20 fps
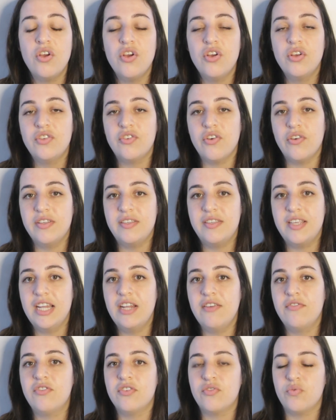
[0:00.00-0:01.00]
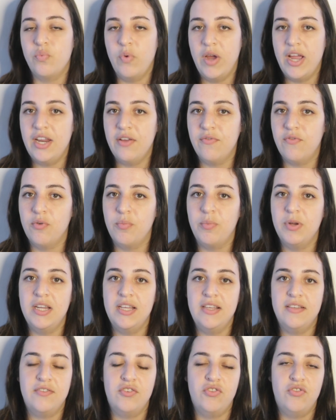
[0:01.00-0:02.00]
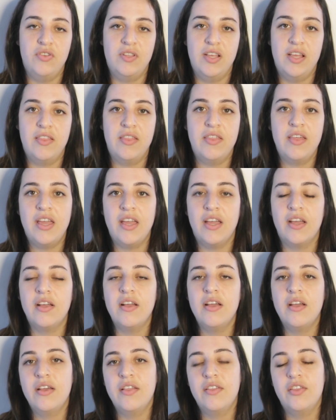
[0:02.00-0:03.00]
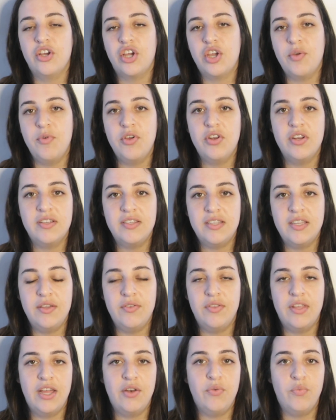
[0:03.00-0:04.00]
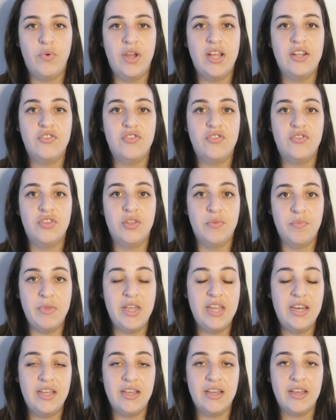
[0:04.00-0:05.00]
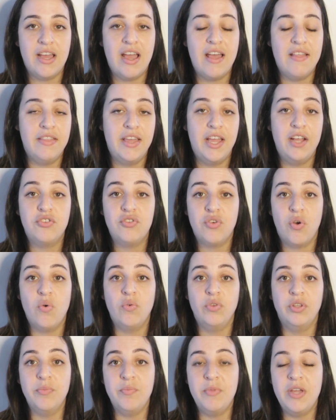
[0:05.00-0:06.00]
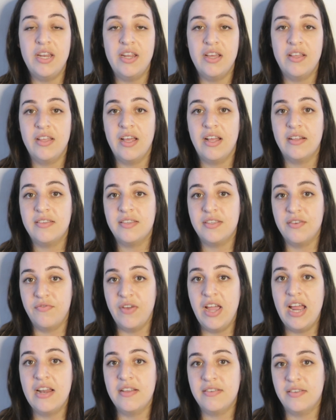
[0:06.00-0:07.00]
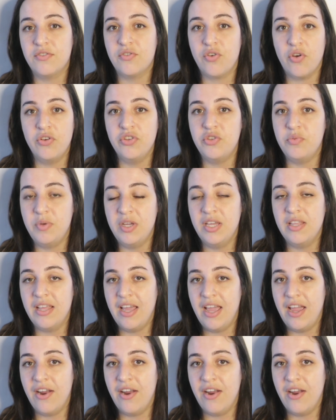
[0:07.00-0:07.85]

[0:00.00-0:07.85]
So instead of just waiting for police to do their thing, the community then went to the media and they told the media that surveillance is going to be in the